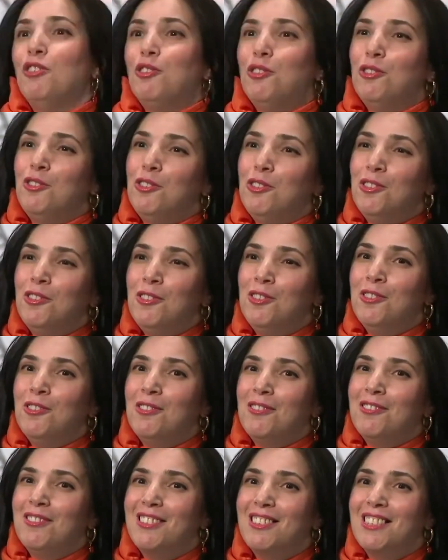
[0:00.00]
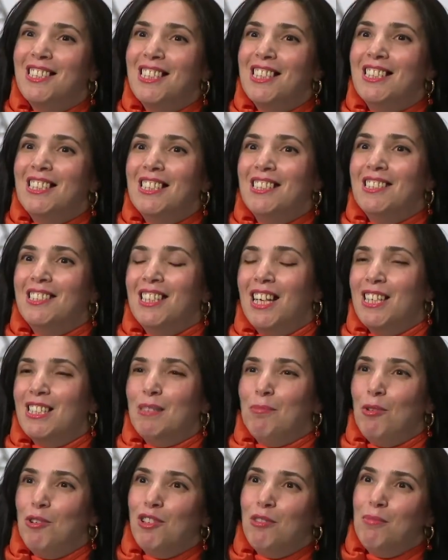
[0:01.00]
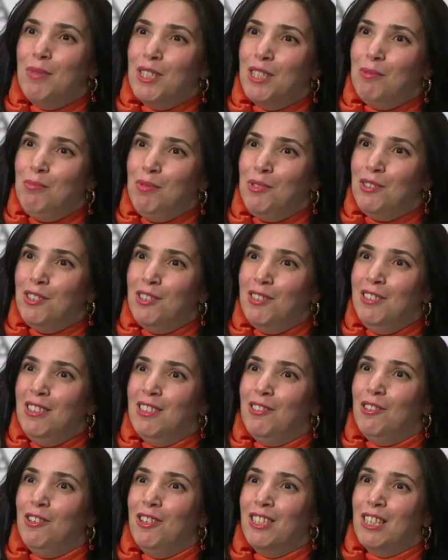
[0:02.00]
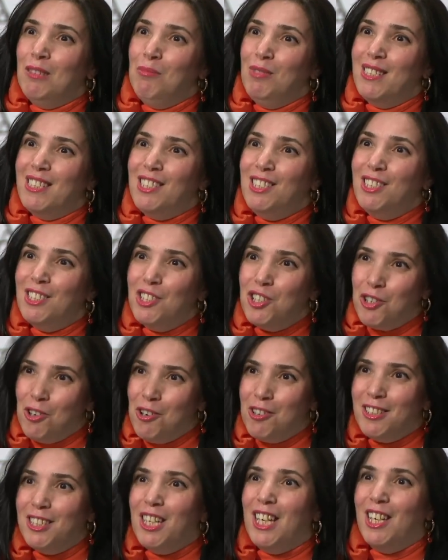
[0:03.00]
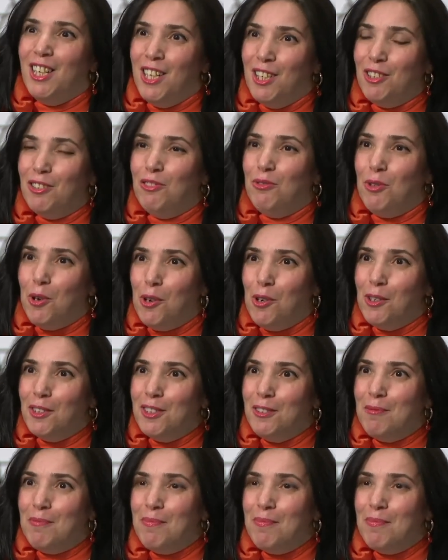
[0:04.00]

to transport people on a musical journey around the world.